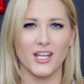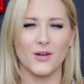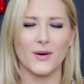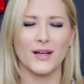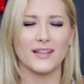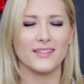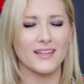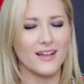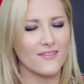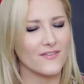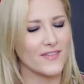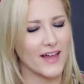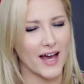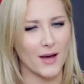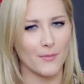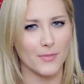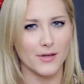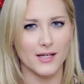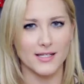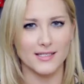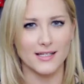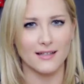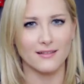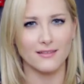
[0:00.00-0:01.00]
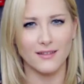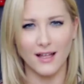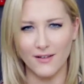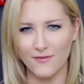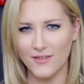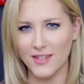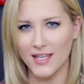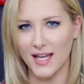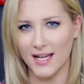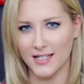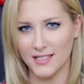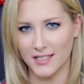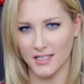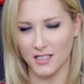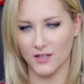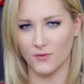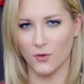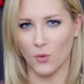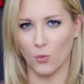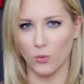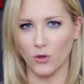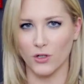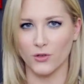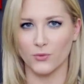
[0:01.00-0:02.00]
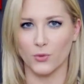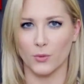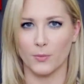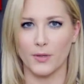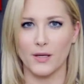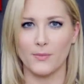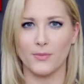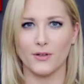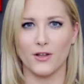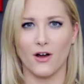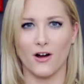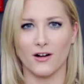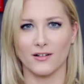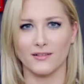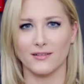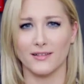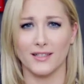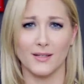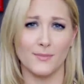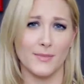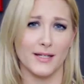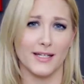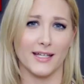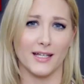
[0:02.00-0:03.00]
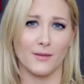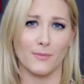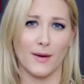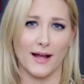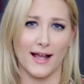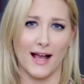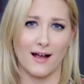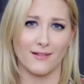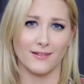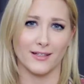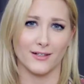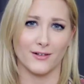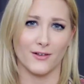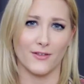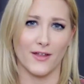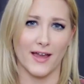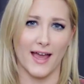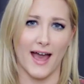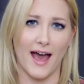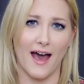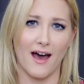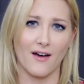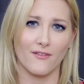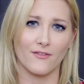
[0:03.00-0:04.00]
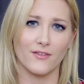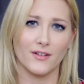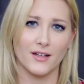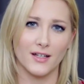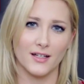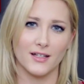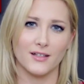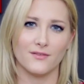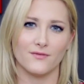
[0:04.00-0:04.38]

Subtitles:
You know, I love that because I love the idea of a world where people aren't limited by how little they have.